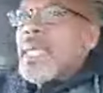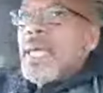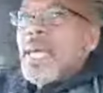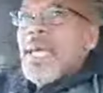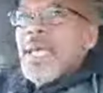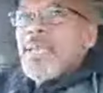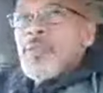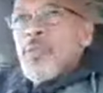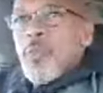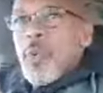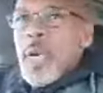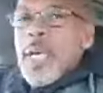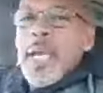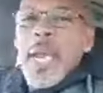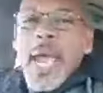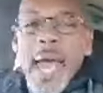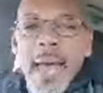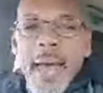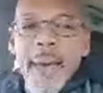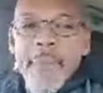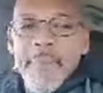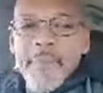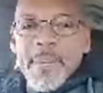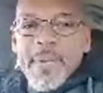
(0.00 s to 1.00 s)
is, what
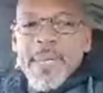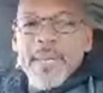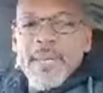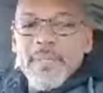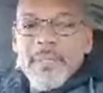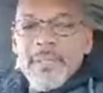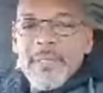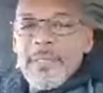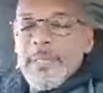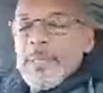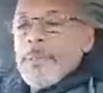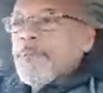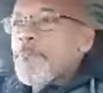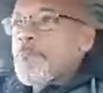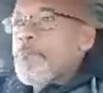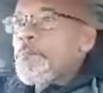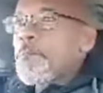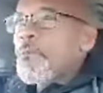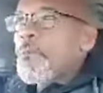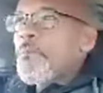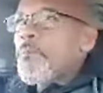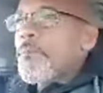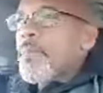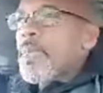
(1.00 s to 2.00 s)
happens
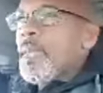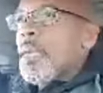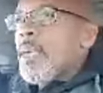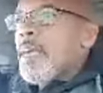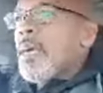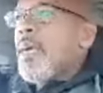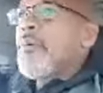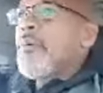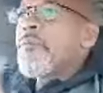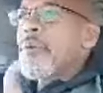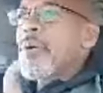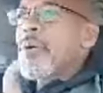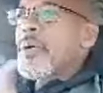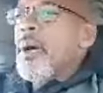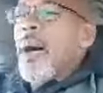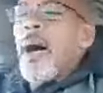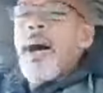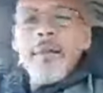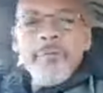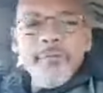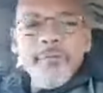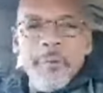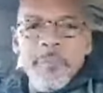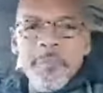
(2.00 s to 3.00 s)
if,
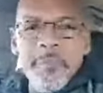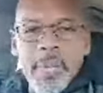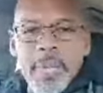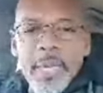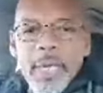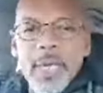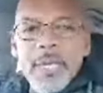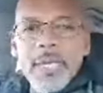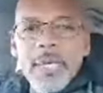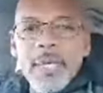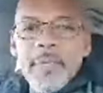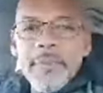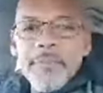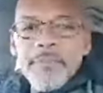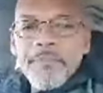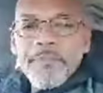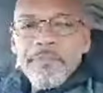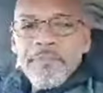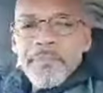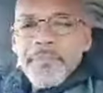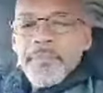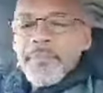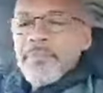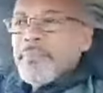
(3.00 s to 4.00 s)
God forbid,
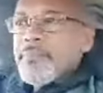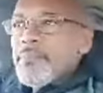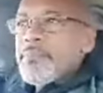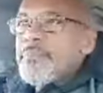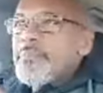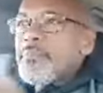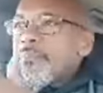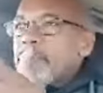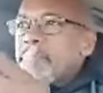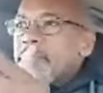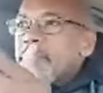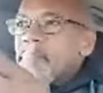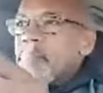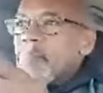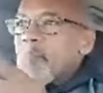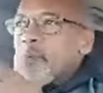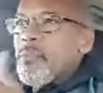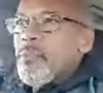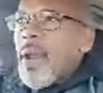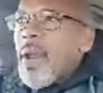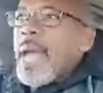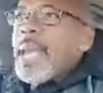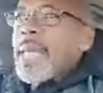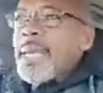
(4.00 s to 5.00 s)

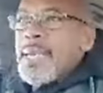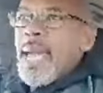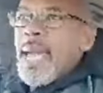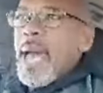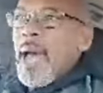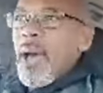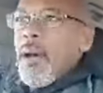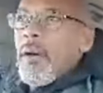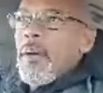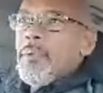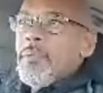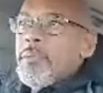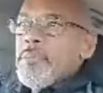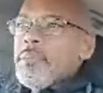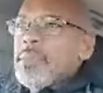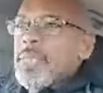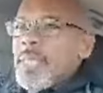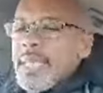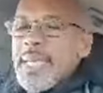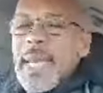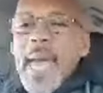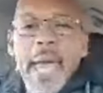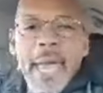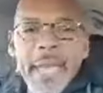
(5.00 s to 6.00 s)
right now,
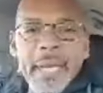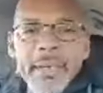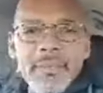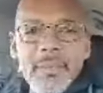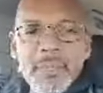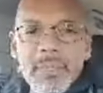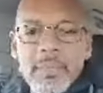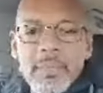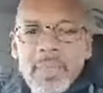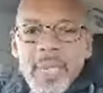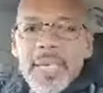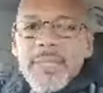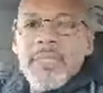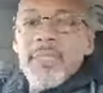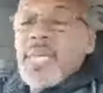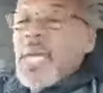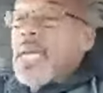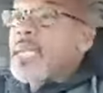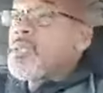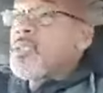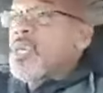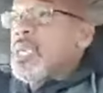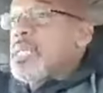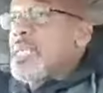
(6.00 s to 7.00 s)
tonight, let's
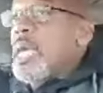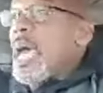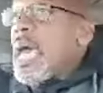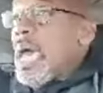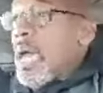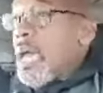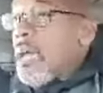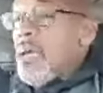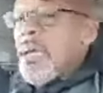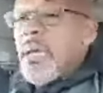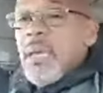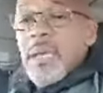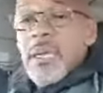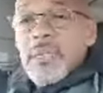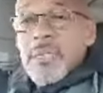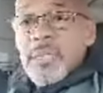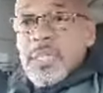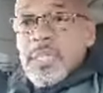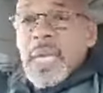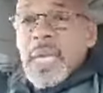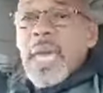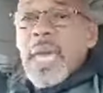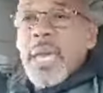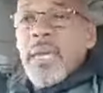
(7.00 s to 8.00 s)
say today,
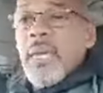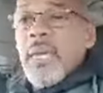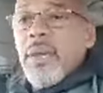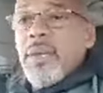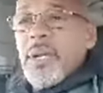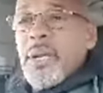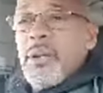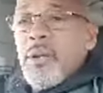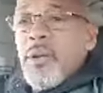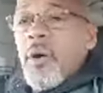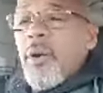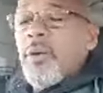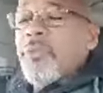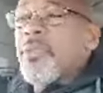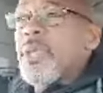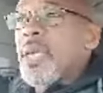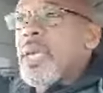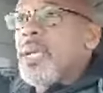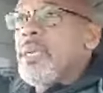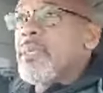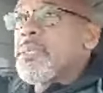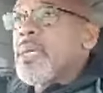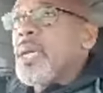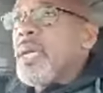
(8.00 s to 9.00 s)
today here in the
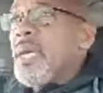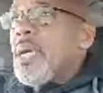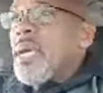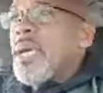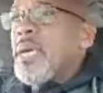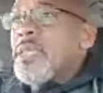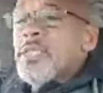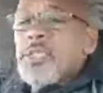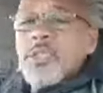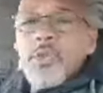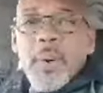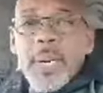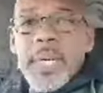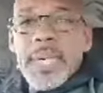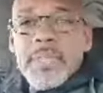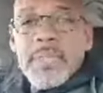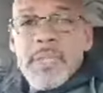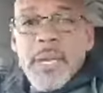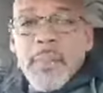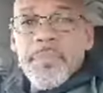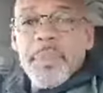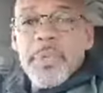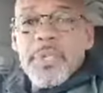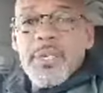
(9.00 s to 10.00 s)
Northeast is twenty
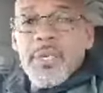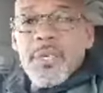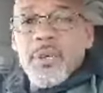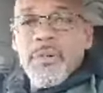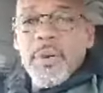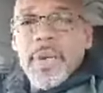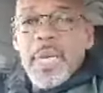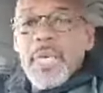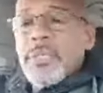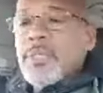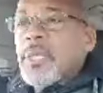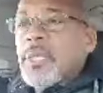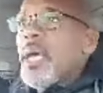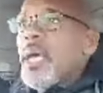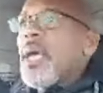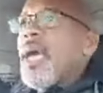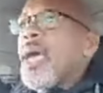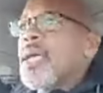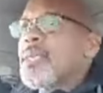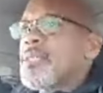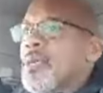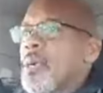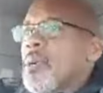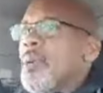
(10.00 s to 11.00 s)
something degrees.
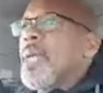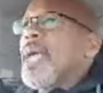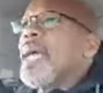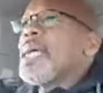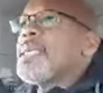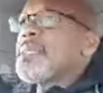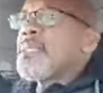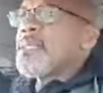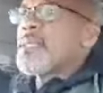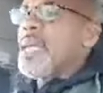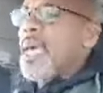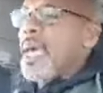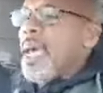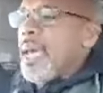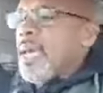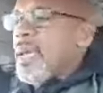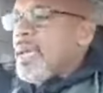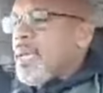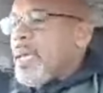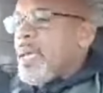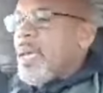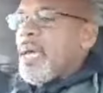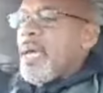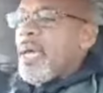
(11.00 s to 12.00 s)
And so let's
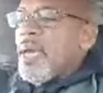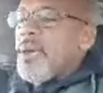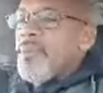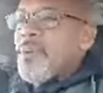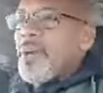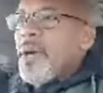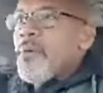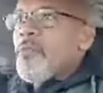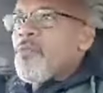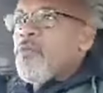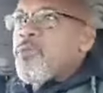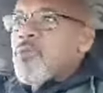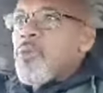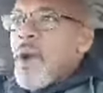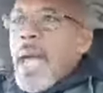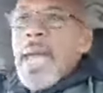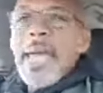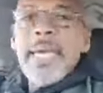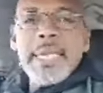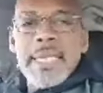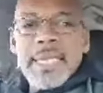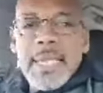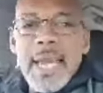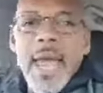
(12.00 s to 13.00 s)
say if, if
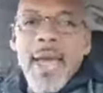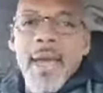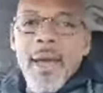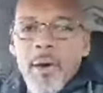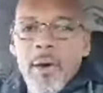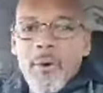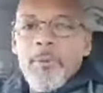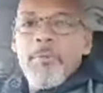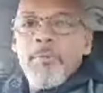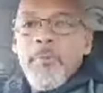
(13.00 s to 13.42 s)
right now